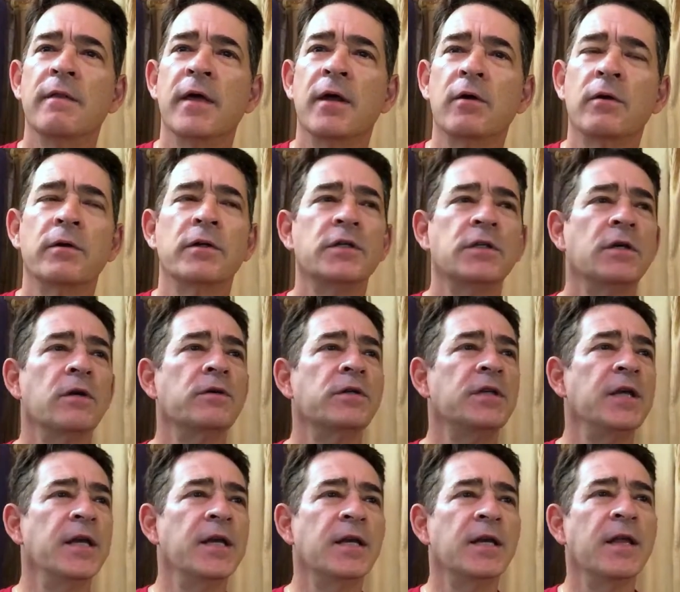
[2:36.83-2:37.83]
that are
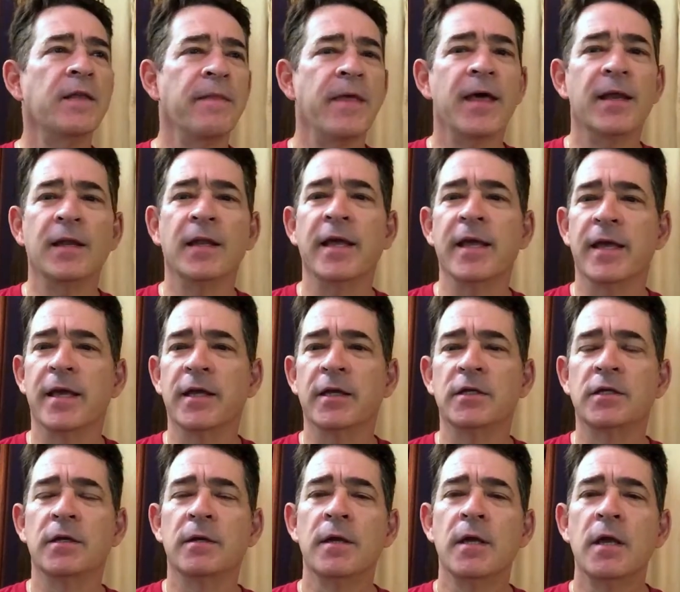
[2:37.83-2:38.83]
associated in that
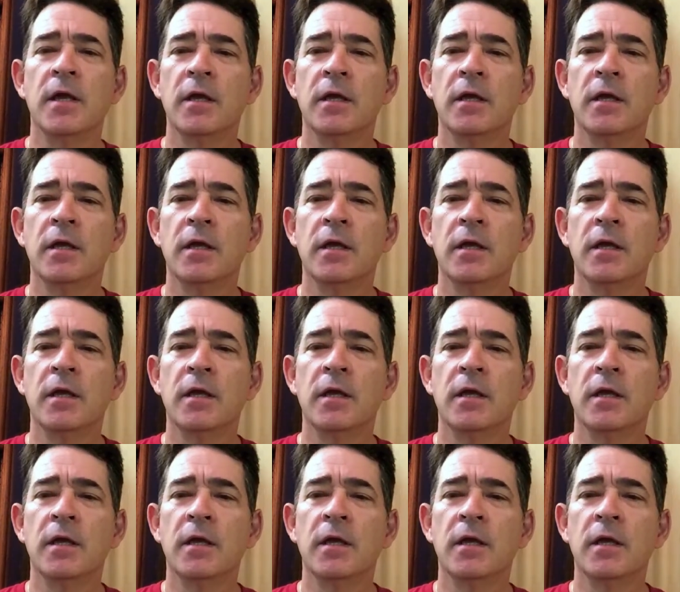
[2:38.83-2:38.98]
linkage.